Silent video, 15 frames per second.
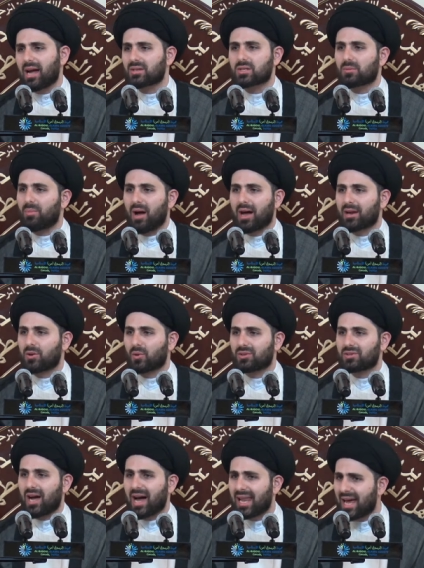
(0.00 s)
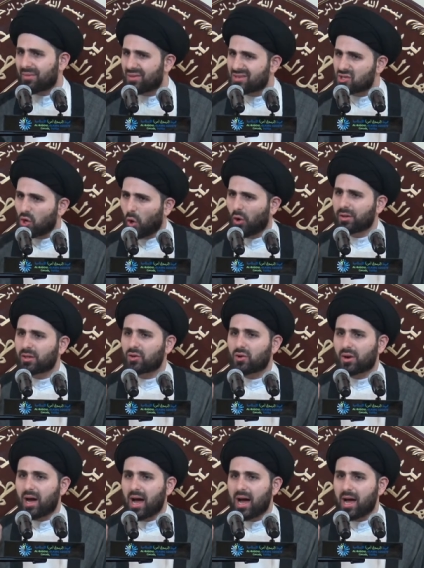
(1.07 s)
subhanahu wa ta'ala, this holy
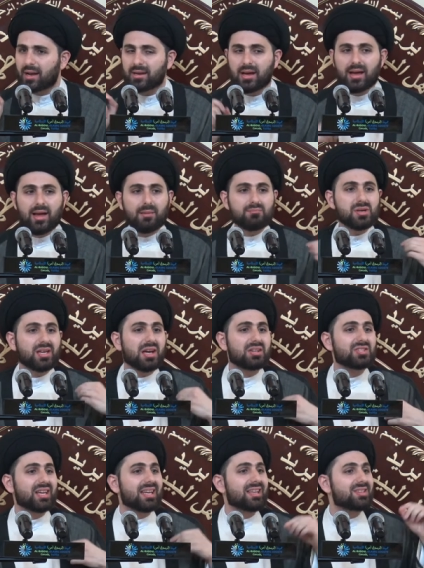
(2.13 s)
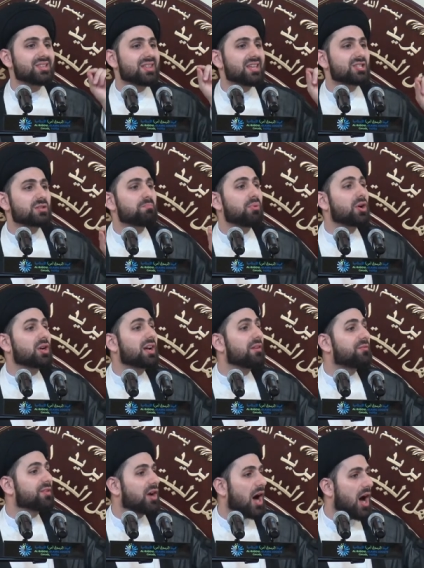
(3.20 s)
Quran, because it is this book
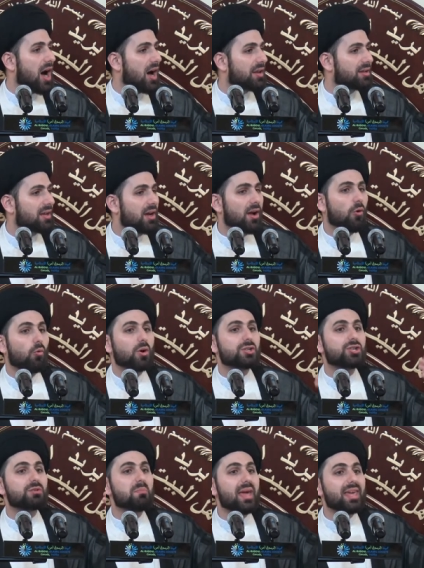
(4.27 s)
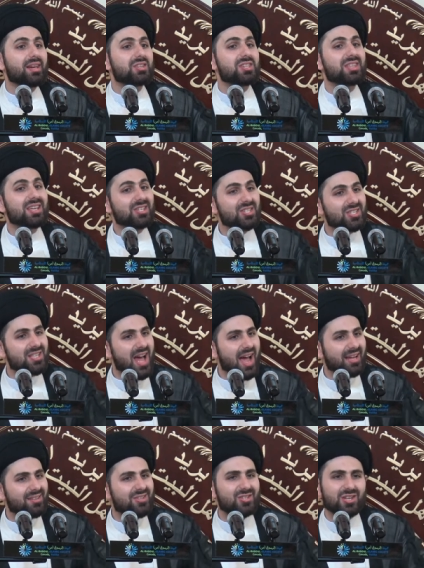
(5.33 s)
of God which makes this
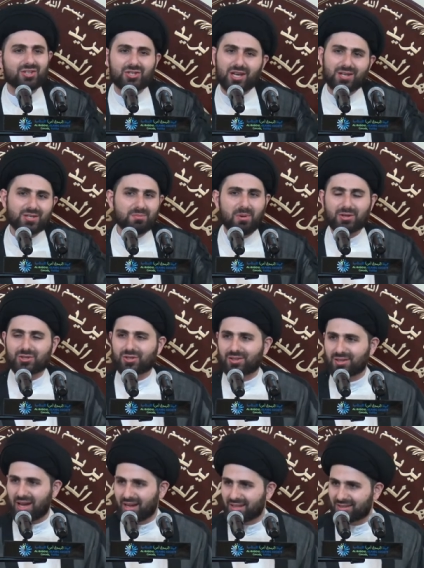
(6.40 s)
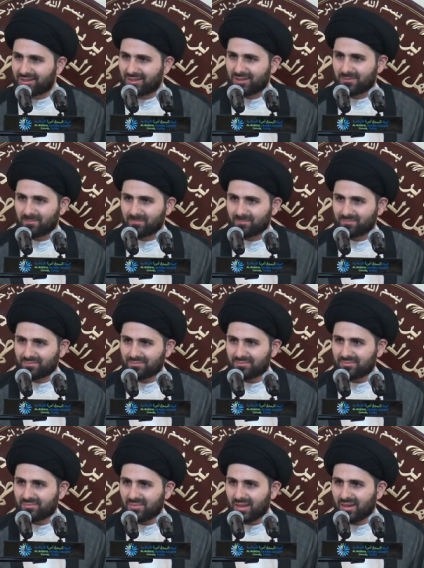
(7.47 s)
night such a special night.
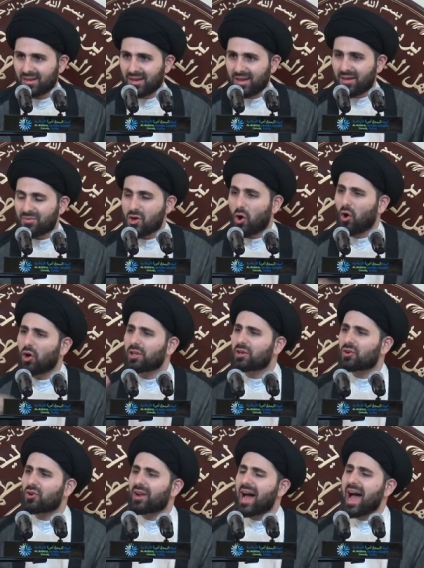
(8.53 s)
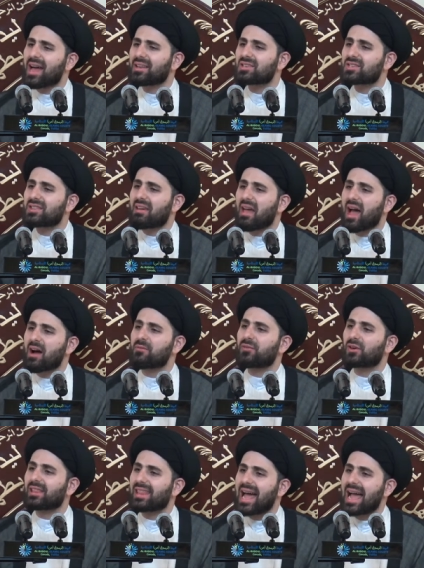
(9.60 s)
The Holy Quran is the
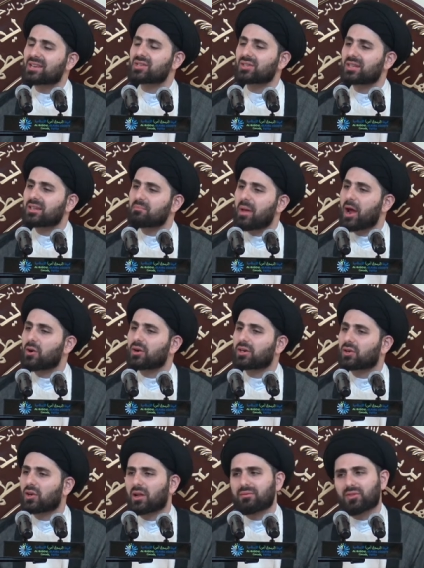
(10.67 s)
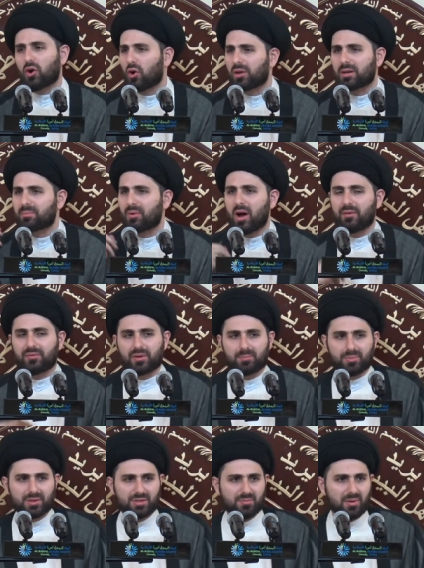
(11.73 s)
everlasting miracle of the Holy Prophet,
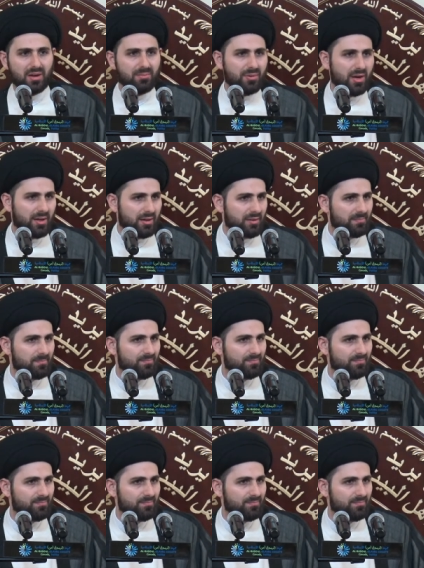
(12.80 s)
peace be upon him.